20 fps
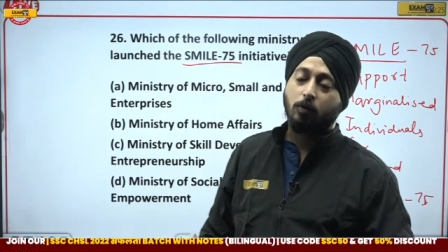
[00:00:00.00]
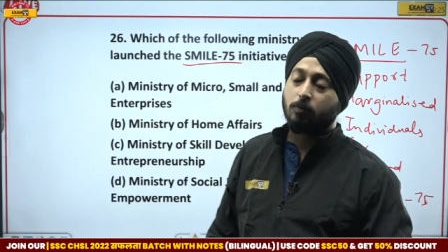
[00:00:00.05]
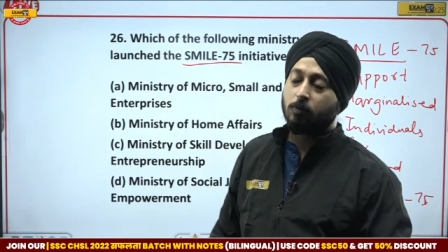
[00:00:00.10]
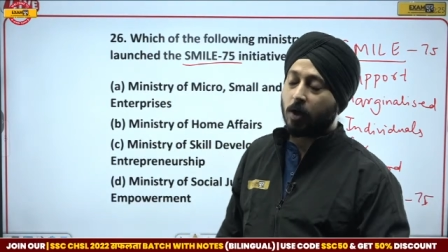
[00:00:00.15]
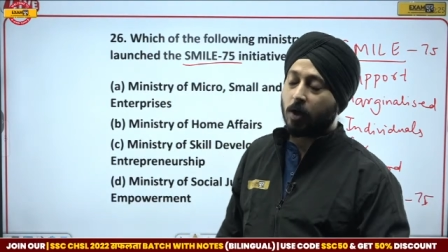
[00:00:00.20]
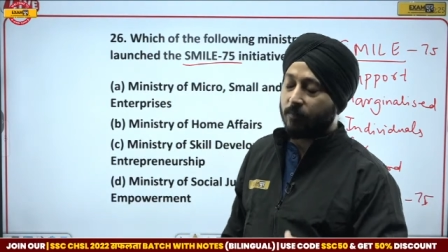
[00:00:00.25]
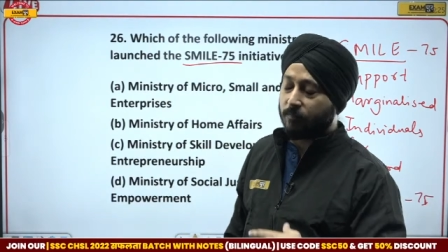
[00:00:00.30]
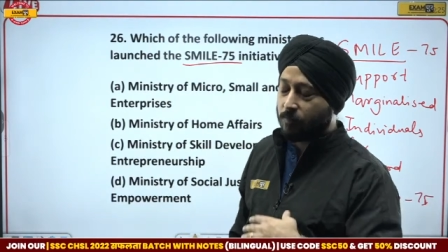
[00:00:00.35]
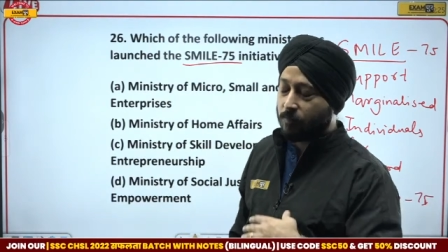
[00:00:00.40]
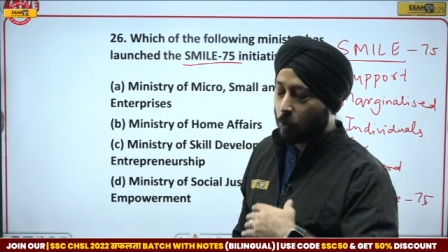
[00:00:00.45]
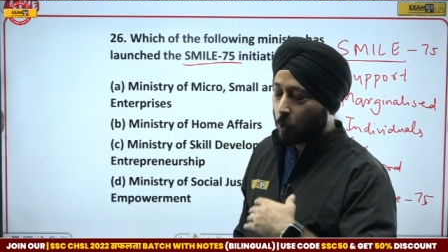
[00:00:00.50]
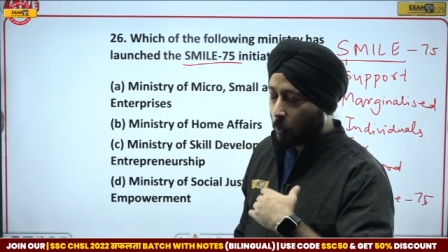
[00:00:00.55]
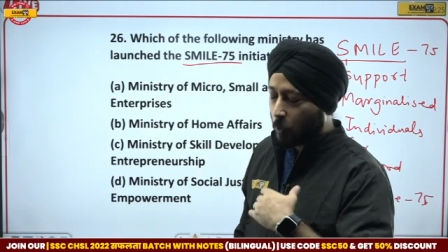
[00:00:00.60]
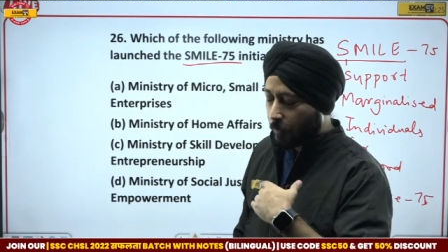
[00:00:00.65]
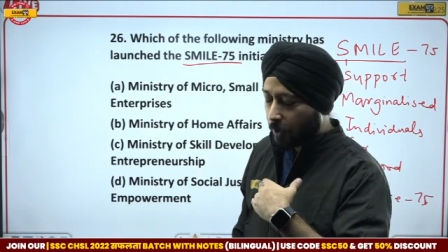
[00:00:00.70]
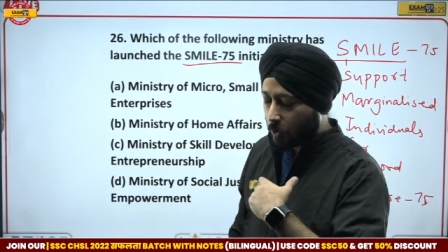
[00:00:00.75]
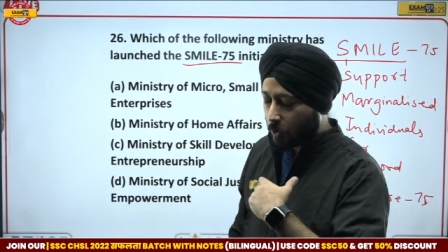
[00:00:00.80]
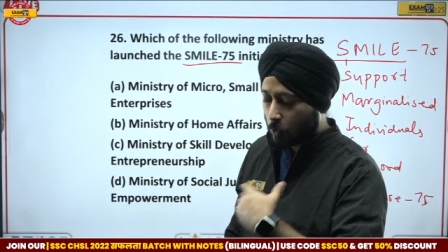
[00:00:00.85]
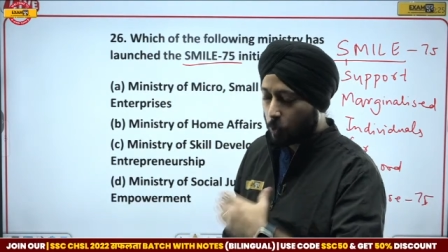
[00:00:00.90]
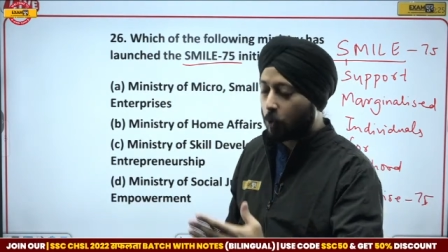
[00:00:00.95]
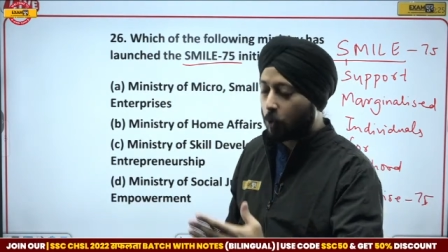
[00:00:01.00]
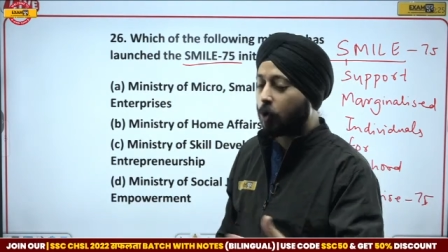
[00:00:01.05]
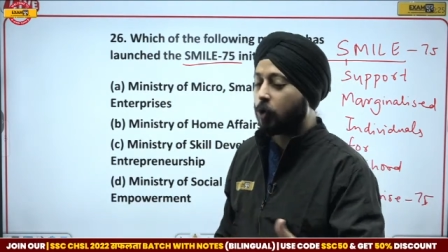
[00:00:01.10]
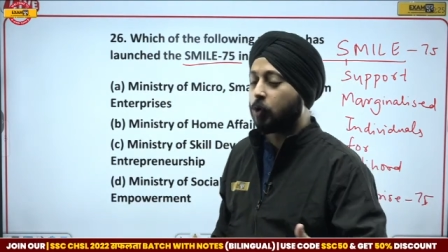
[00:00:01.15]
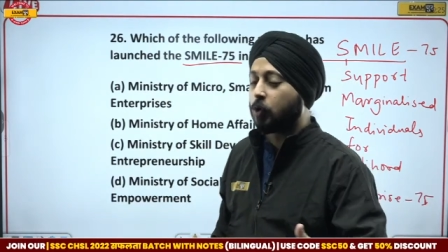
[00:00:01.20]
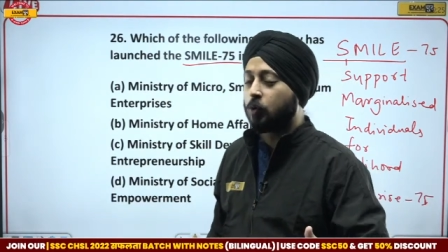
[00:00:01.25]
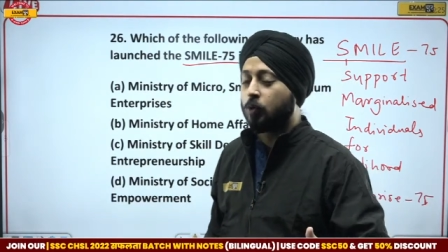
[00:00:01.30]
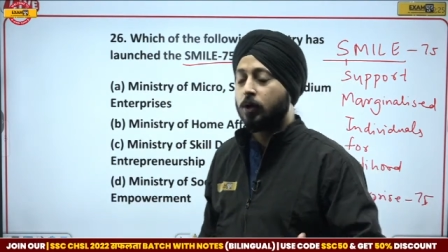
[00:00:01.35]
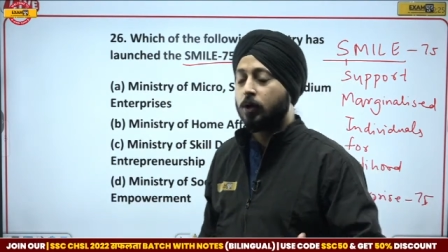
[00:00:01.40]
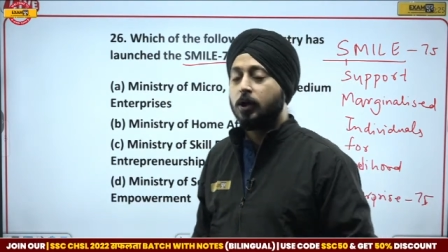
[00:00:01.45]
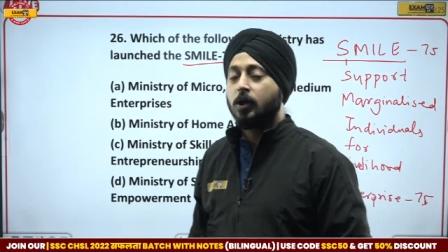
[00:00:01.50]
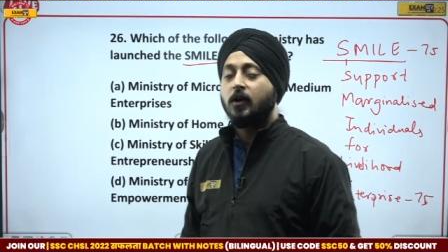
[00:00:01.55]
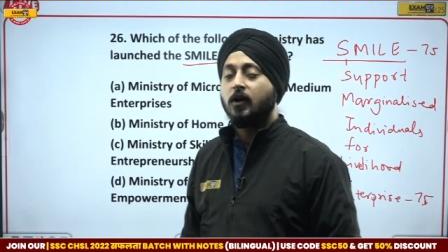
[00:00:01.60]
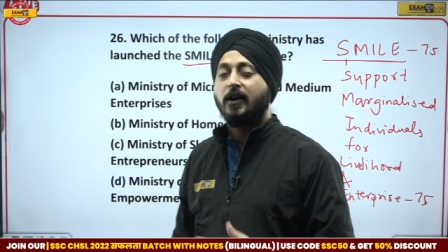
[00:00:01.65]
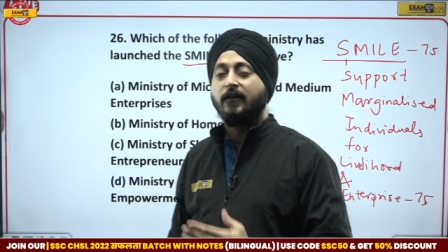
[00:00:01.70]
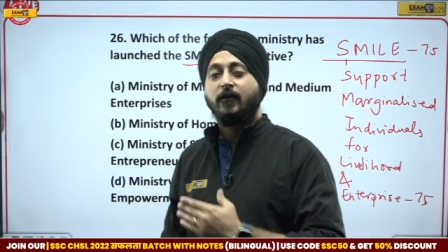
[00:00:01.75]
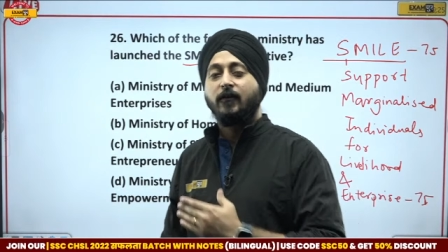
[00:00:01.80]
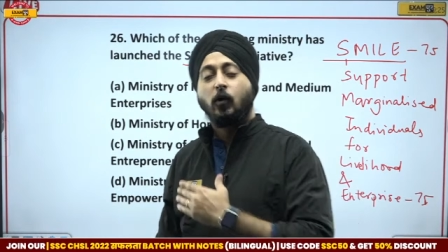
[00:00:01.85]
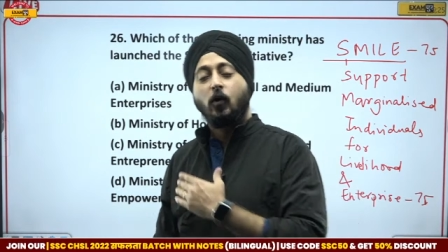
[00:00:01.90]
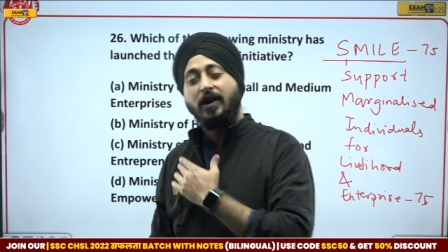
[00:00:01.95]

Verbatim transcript: who have nowhere to go to, who have no